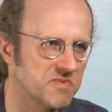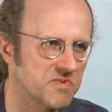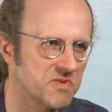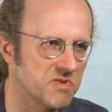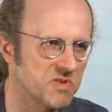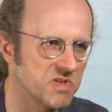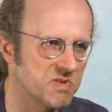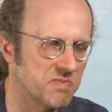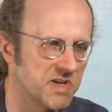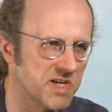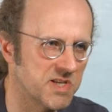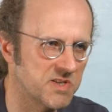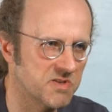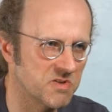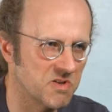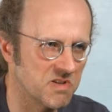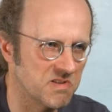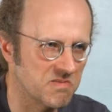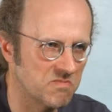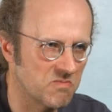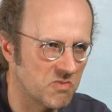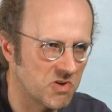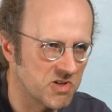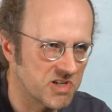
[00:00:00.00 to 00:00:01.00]
So it's based
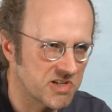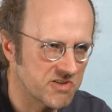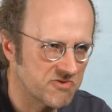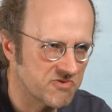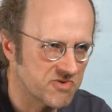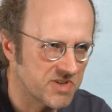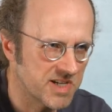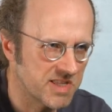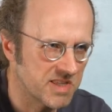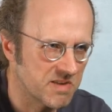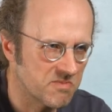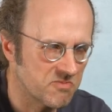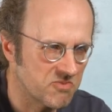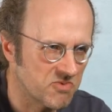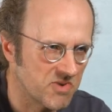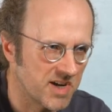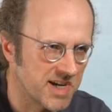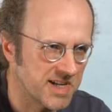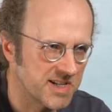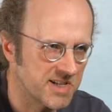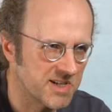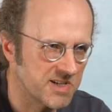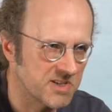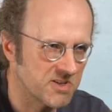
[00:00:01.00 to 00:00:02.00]
on monitoring the
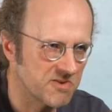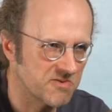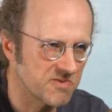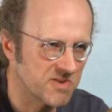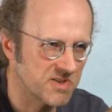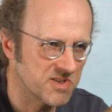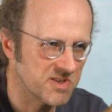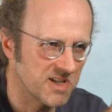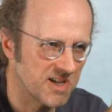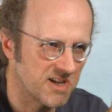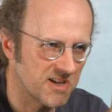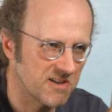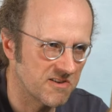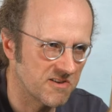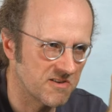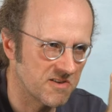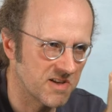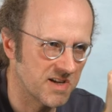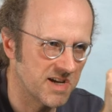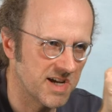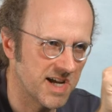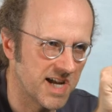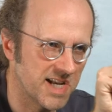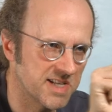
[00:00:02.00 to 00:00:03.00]
brightness of a star
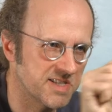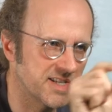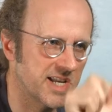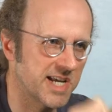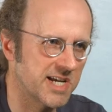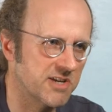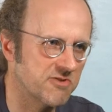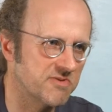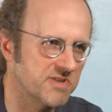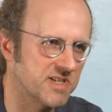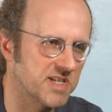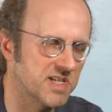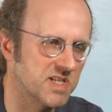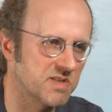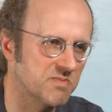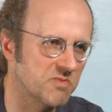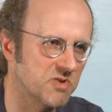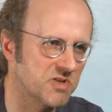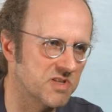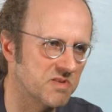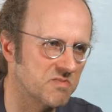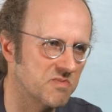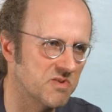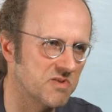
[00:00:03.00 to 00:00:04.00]
as accurately as
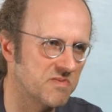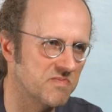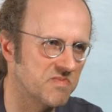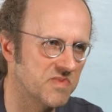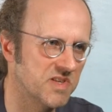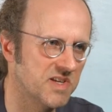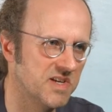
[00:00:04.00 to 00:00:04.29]
possible.